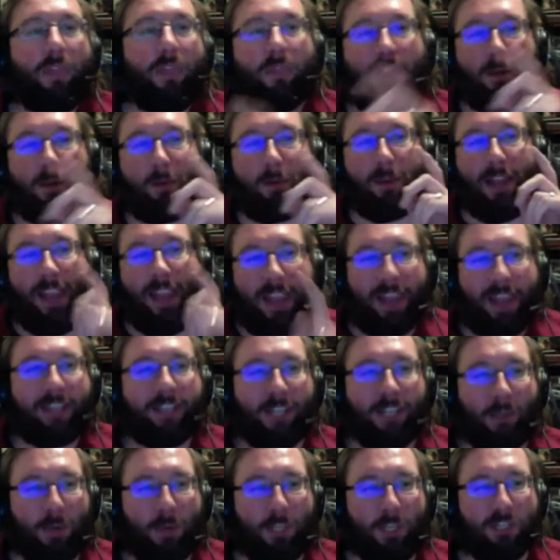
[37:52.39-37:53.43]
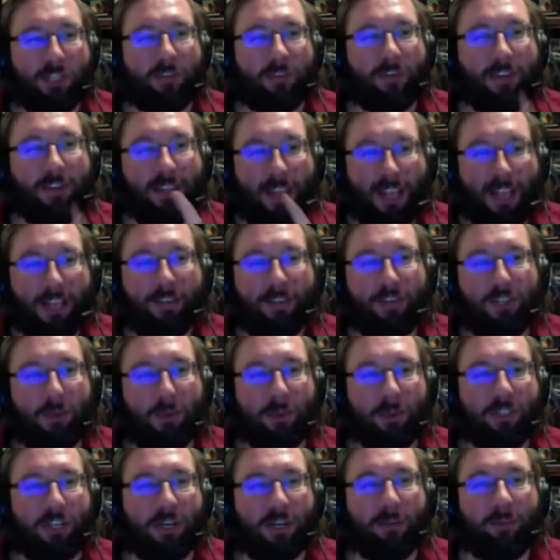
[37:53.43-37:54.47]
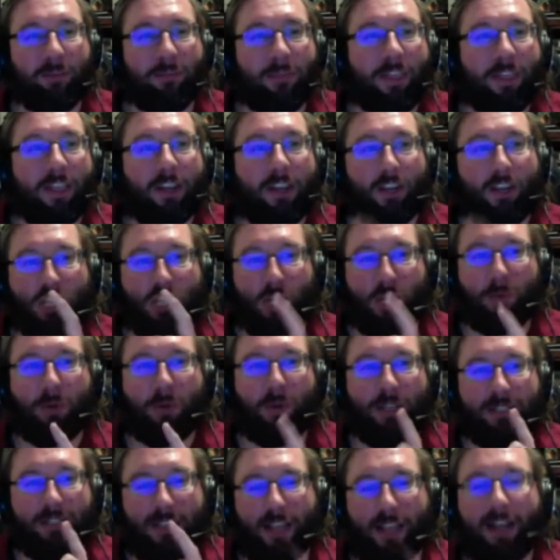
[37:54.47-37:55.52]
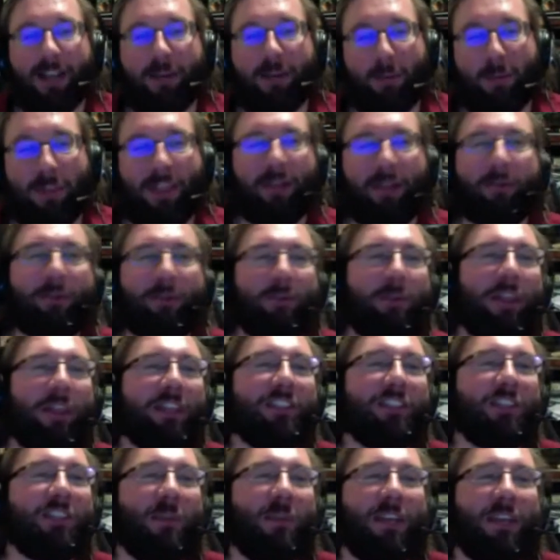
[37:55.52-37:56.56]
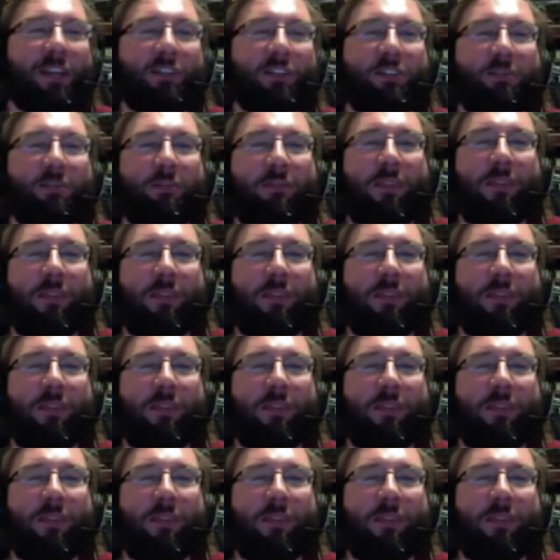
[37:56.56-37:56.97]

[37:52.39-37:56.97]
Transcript: That would be an excellent question for Kat if she was here, because she would know exactly when that's coming out,